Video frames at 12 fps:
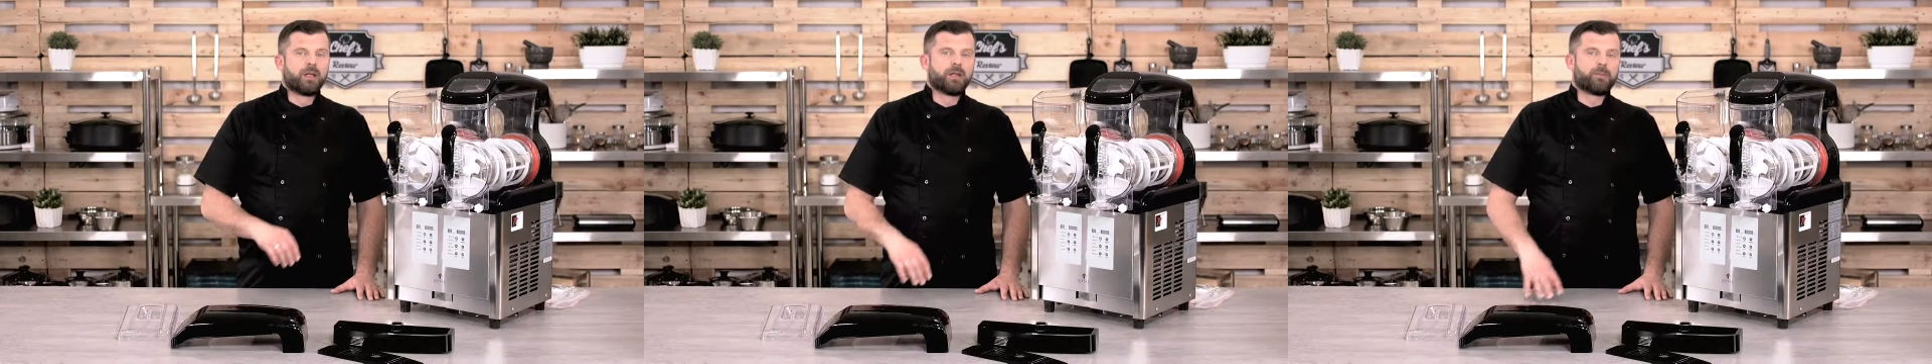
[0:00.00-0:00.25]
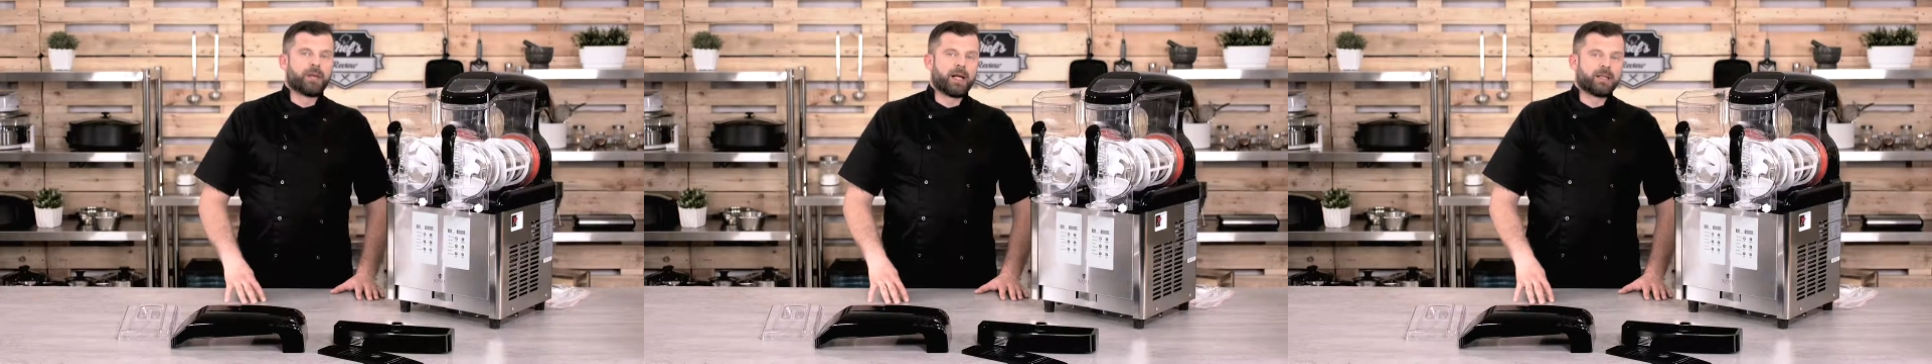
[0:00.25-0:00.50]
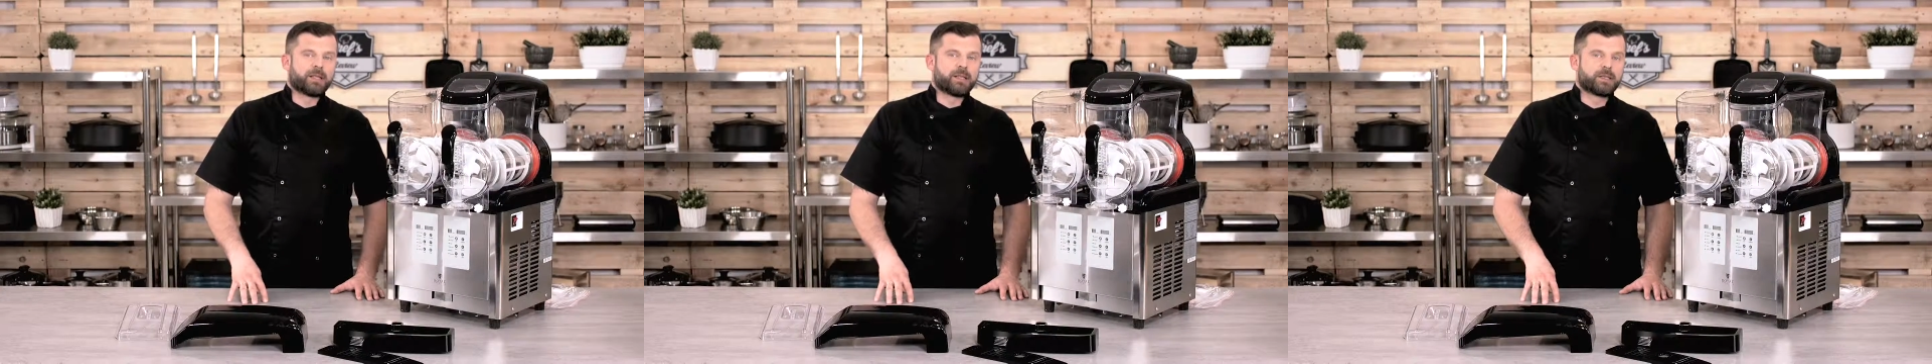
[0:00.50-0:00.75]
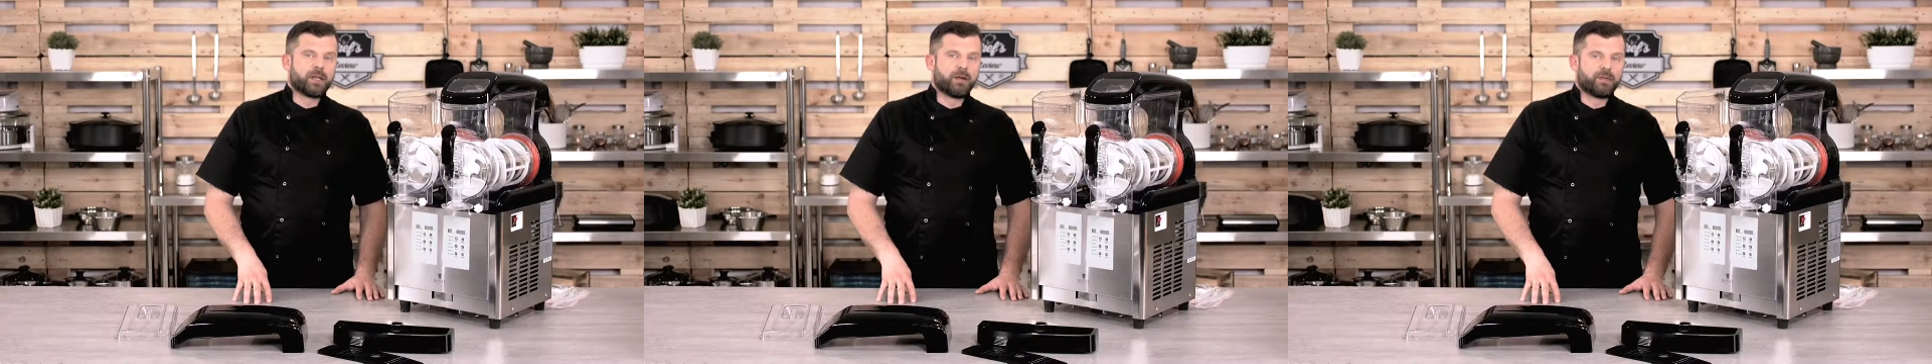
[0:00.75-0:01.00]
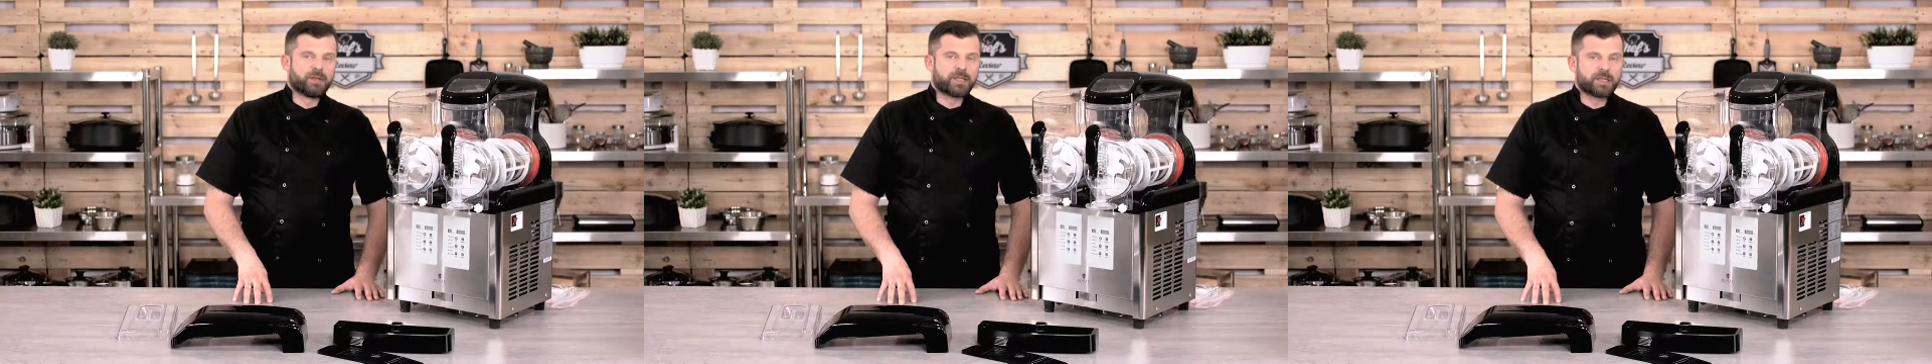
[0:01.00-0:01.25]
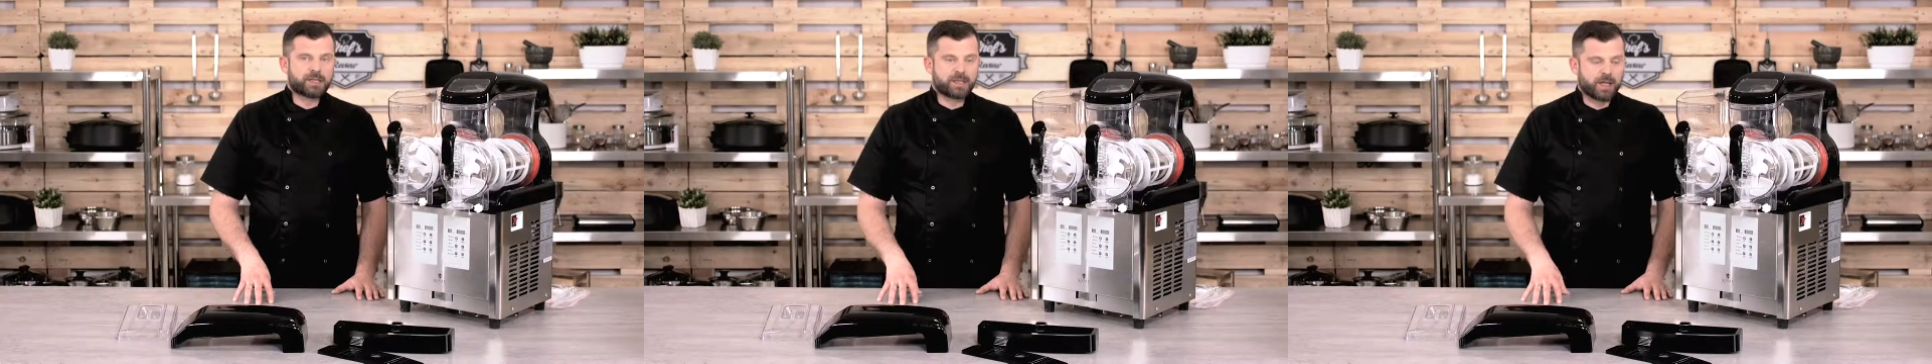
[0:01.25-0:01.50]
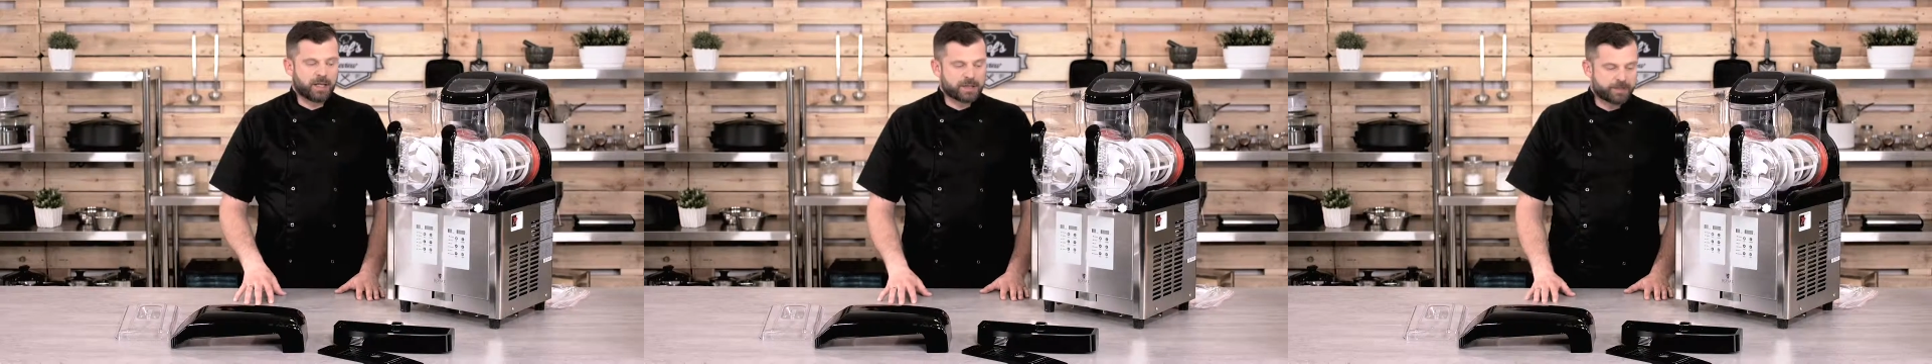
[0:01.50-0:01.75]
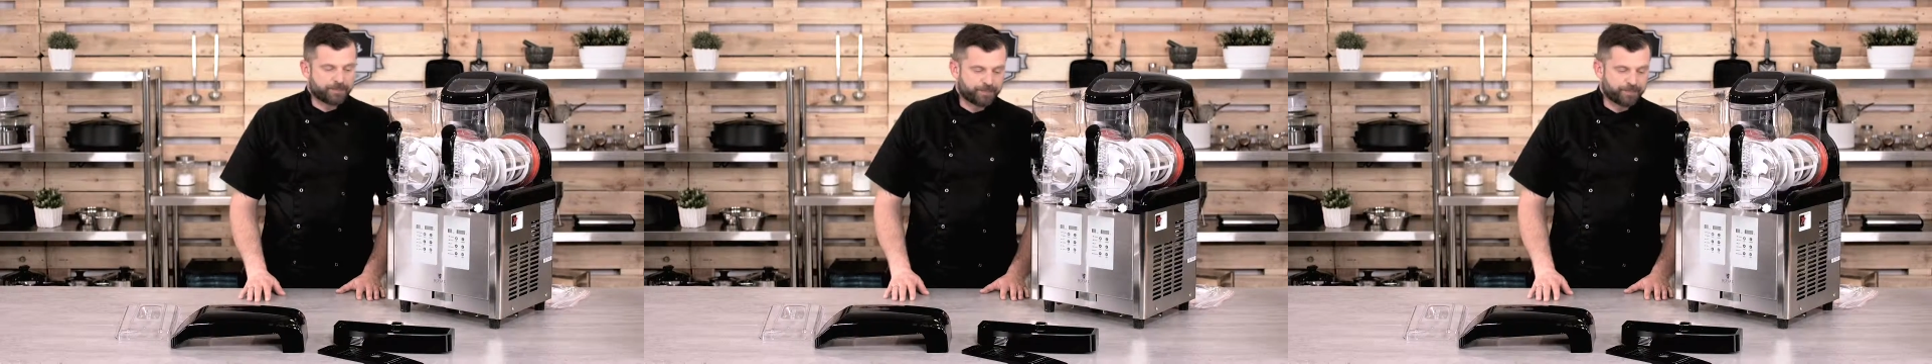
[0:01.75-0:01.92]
the planned service starts.